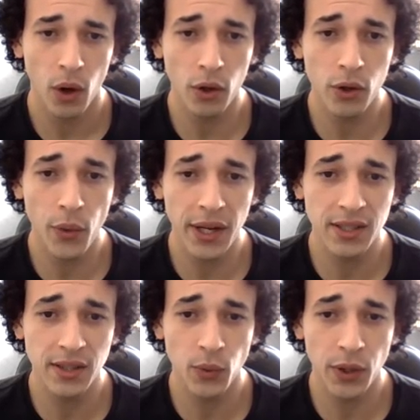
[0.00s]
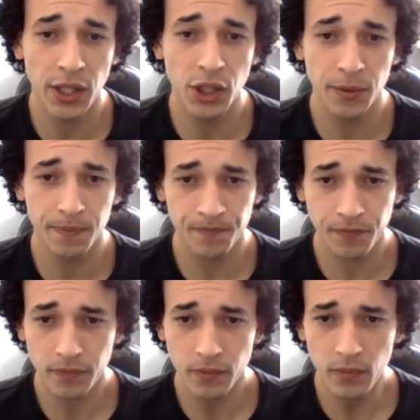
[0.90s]
All the ways in which
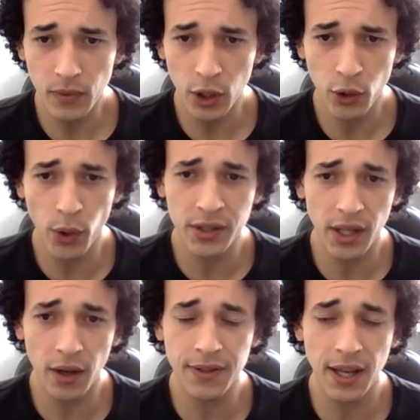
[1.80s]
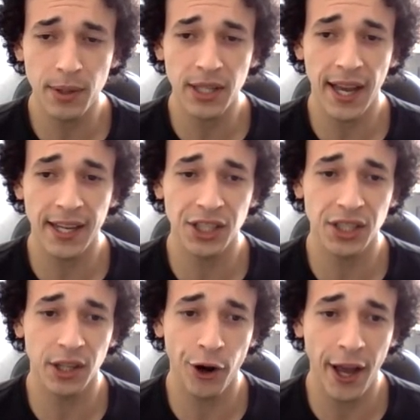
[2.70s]
you are
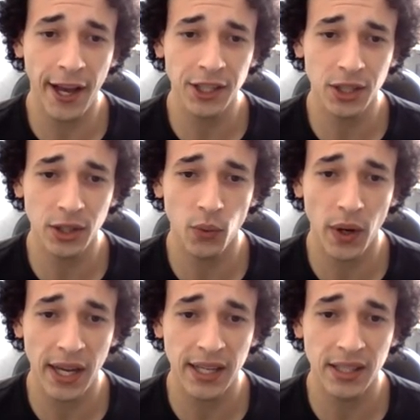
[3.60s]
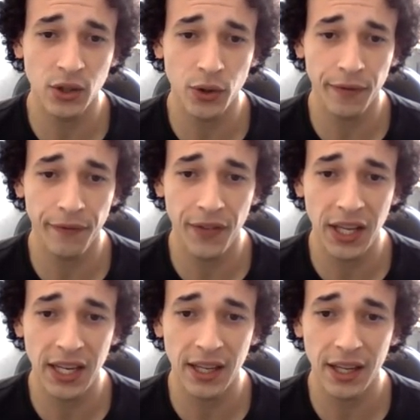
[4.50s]
self-sabotaging are actually ways you're
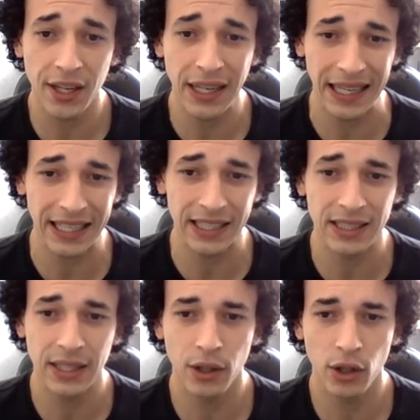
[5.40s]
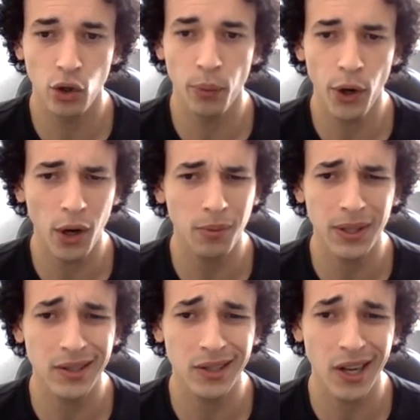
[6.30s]
feeding a need you
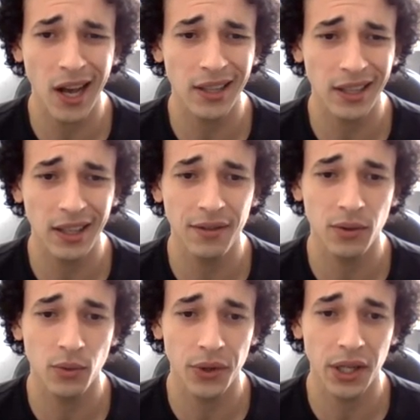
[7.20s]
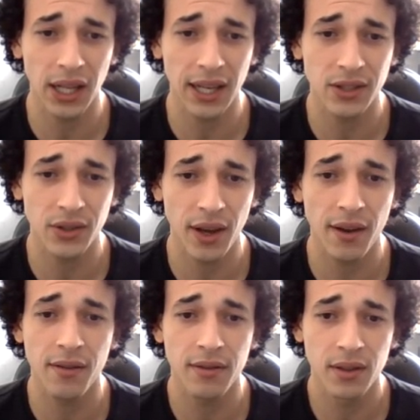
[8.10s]
probably do not even realize you
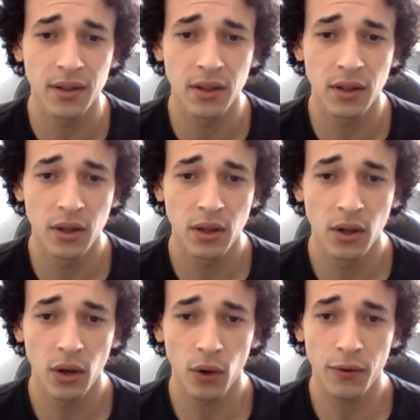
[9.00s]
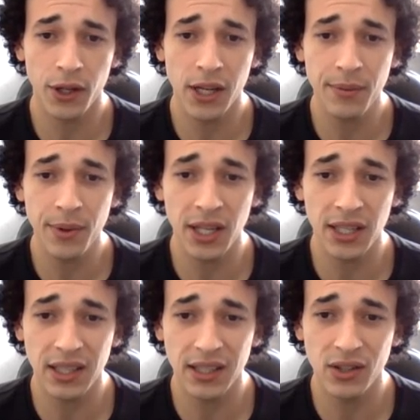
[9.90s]
have. Overcoming
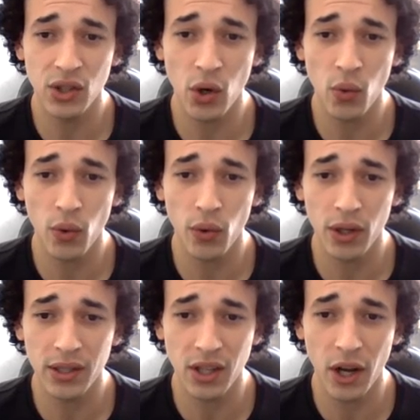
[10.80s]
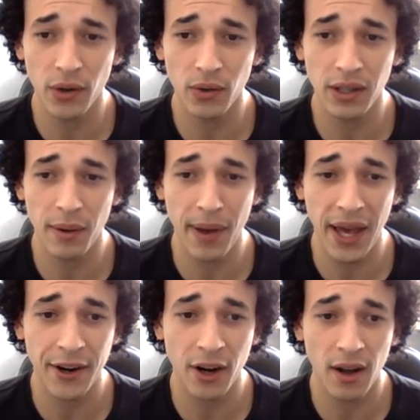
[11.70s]
it is not only a
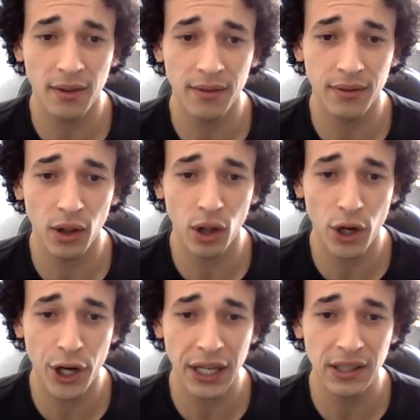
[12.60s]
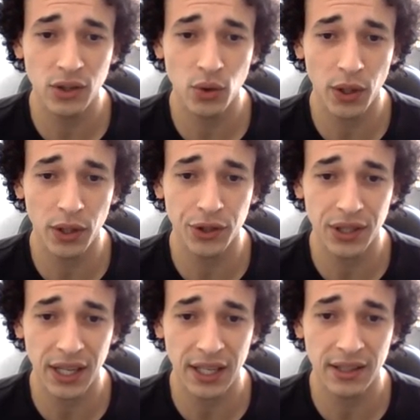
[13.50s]
matter of learning to
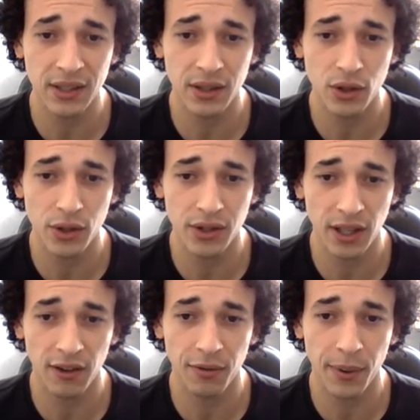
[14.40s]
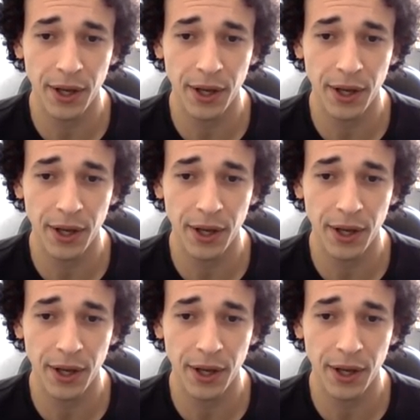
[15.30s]
understand yourself